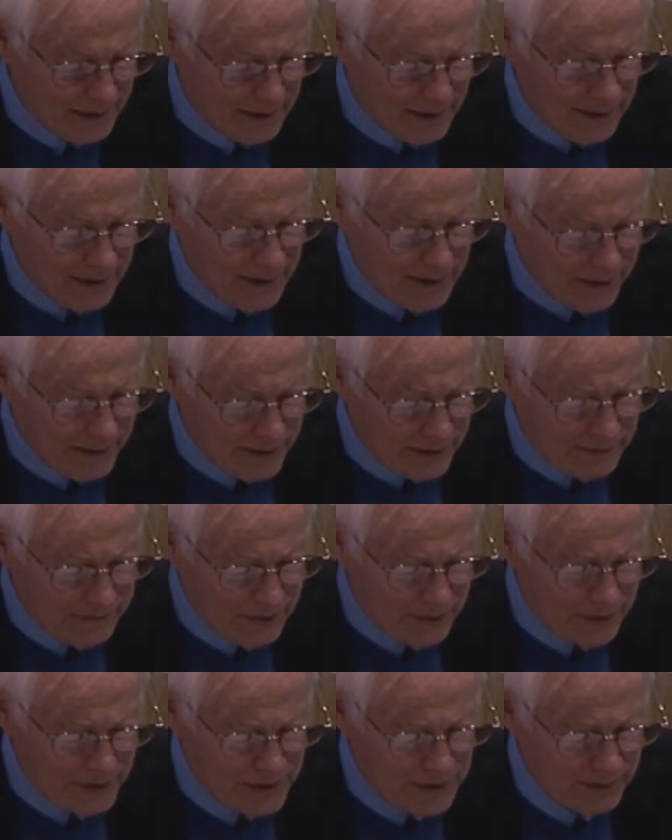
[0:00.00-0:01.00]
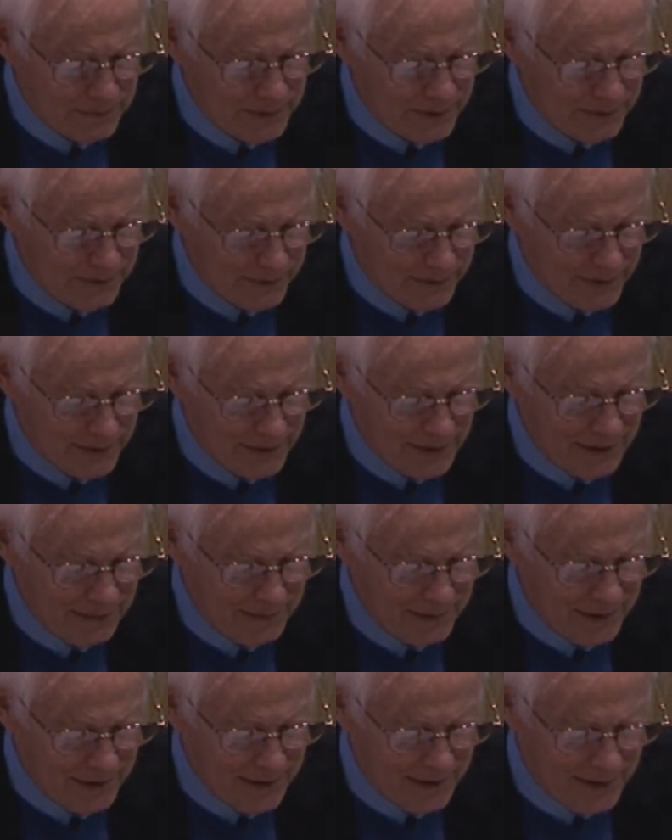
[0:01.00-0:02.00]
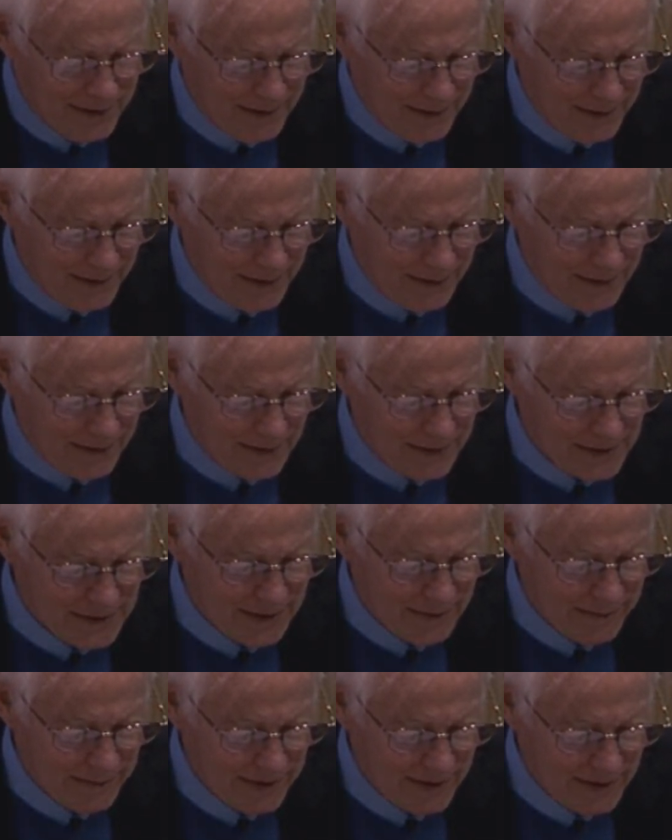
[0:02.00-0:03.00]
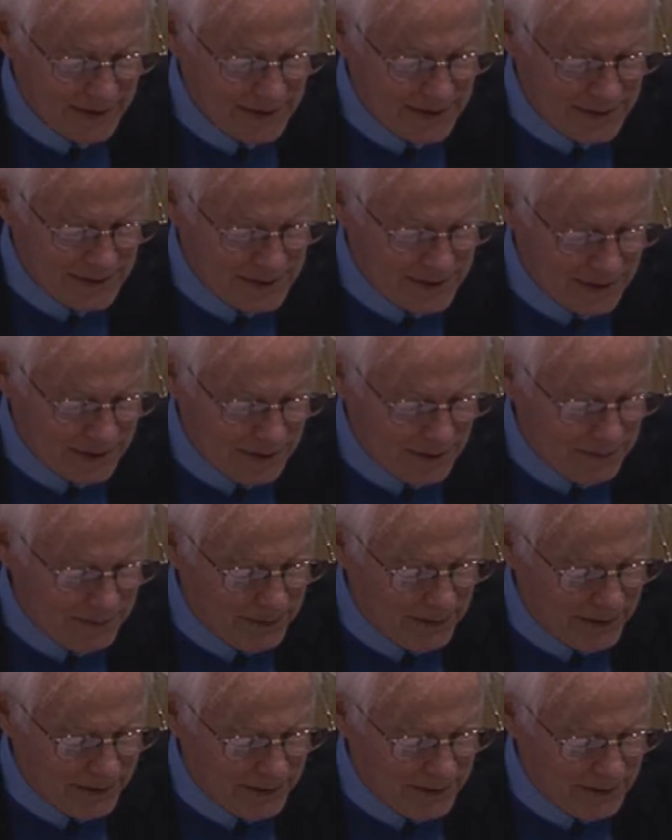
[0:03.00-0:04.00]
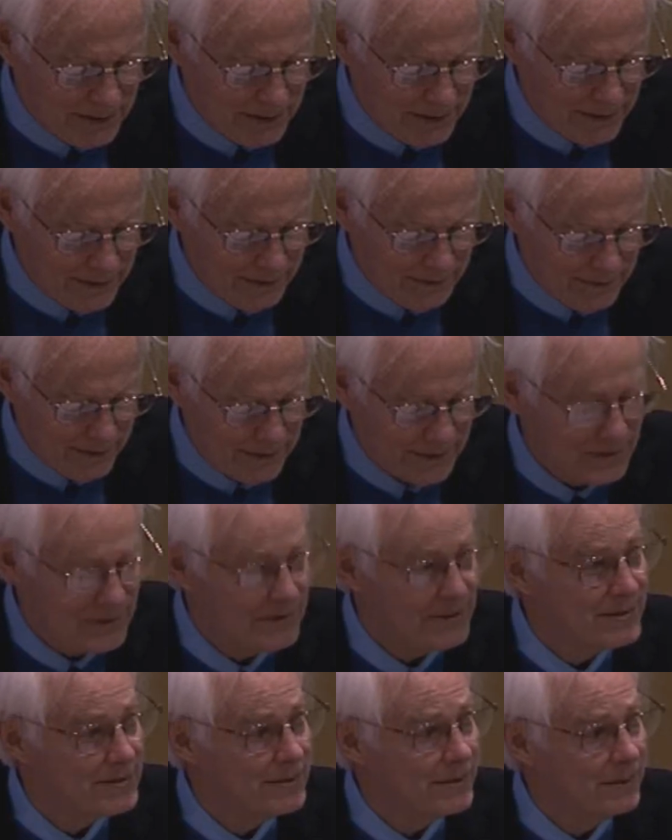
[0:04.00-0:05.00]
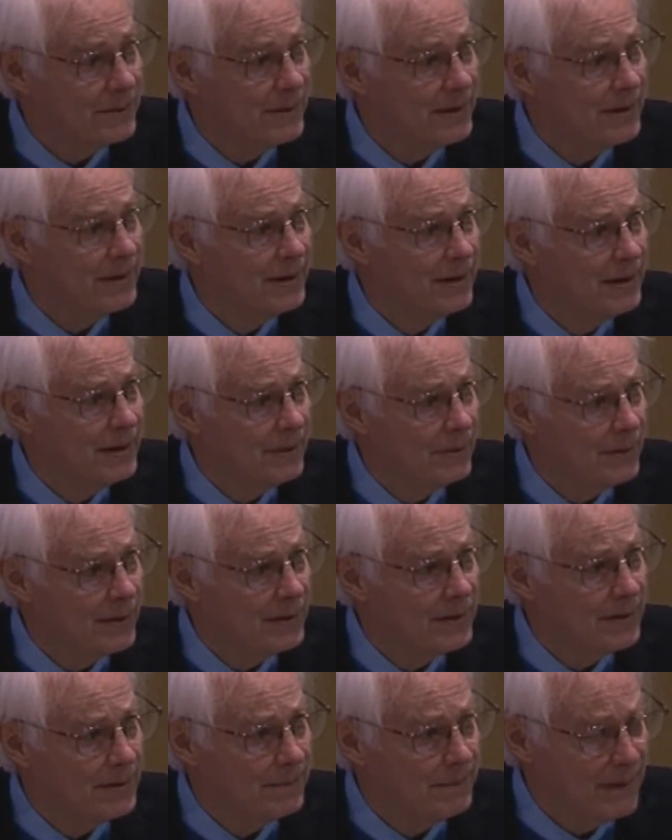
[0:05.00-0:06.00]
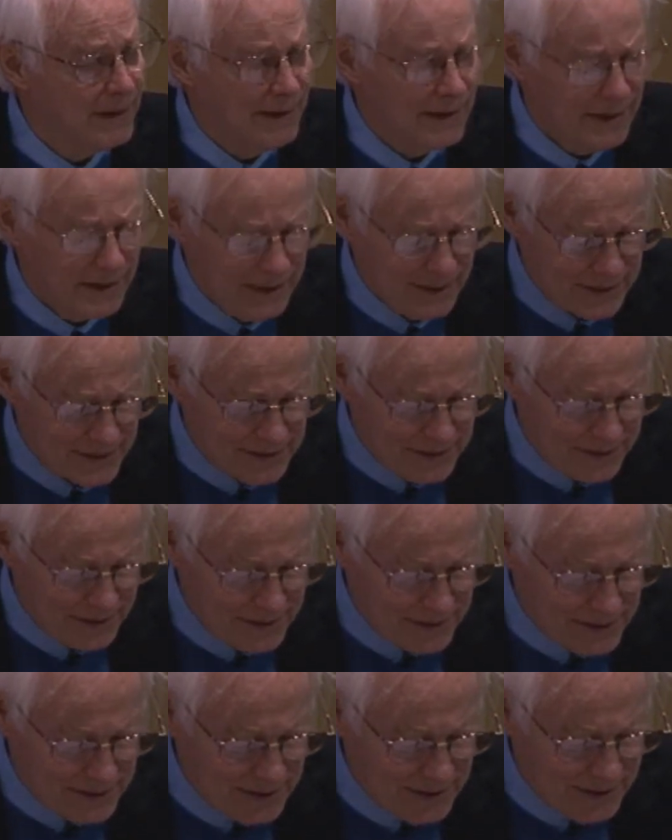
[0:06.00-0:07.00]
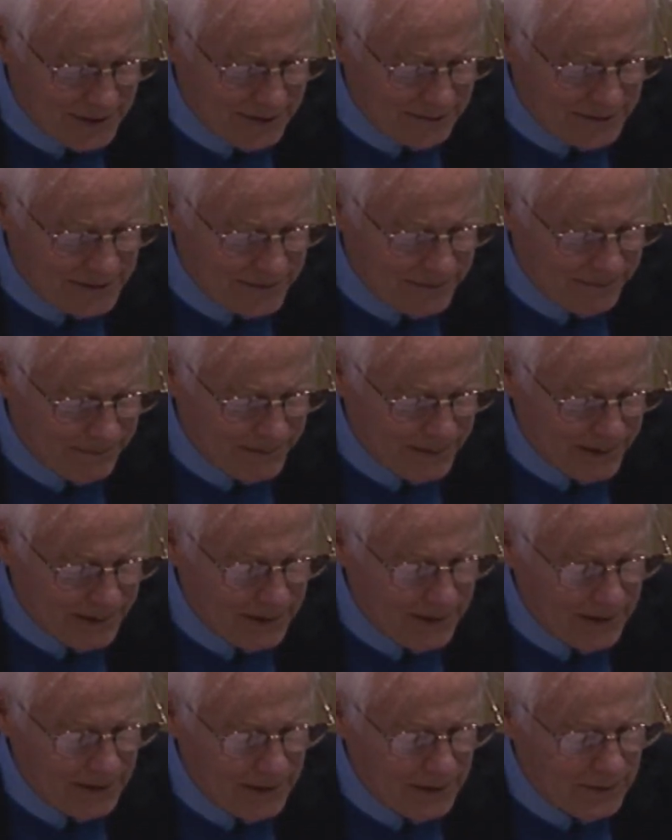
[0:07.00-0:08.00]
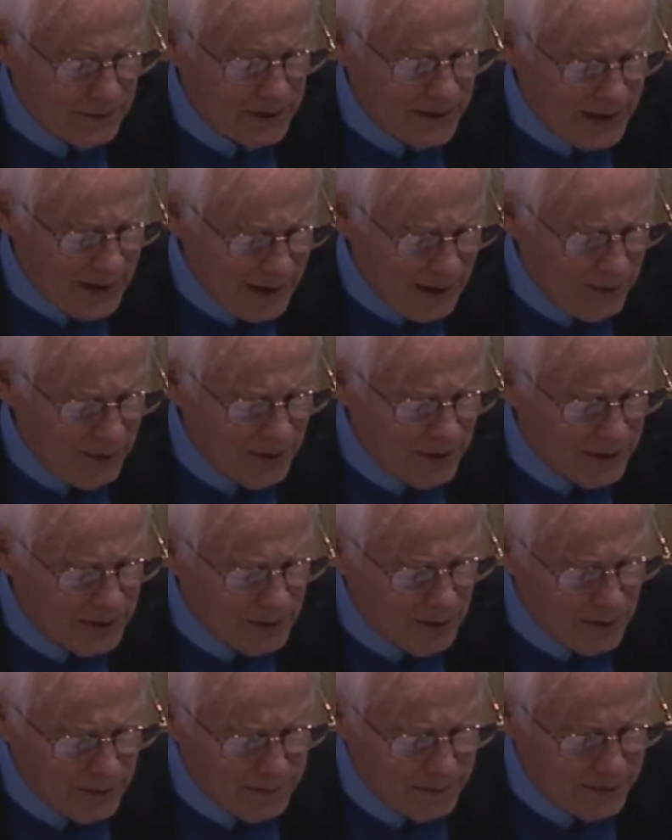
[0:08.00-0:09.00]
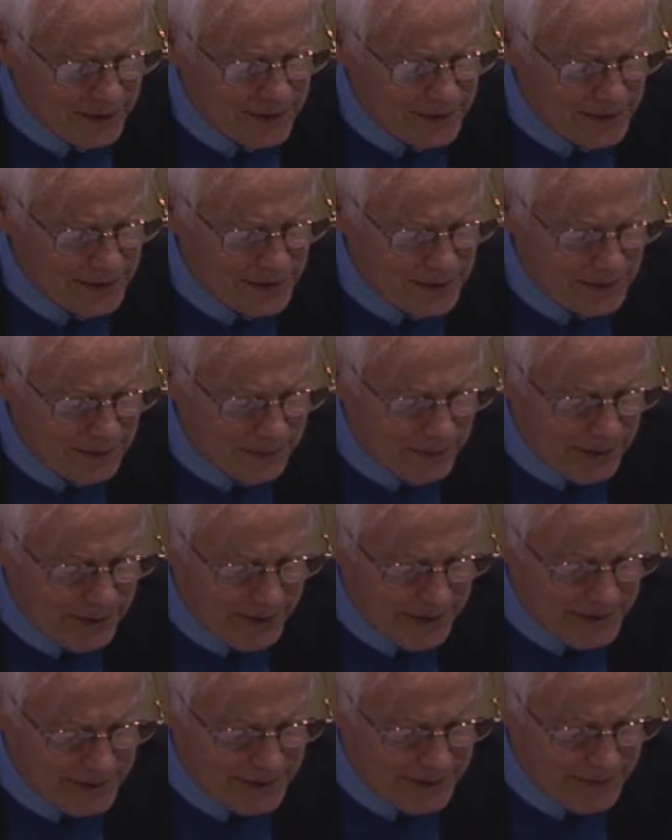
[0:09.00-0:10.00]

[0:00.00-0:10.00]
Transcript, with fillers: and therefore should be freed to buy and, in some cases, sell political influence, just the way one could buy and sell slaves. Well, how are corporations oppressed?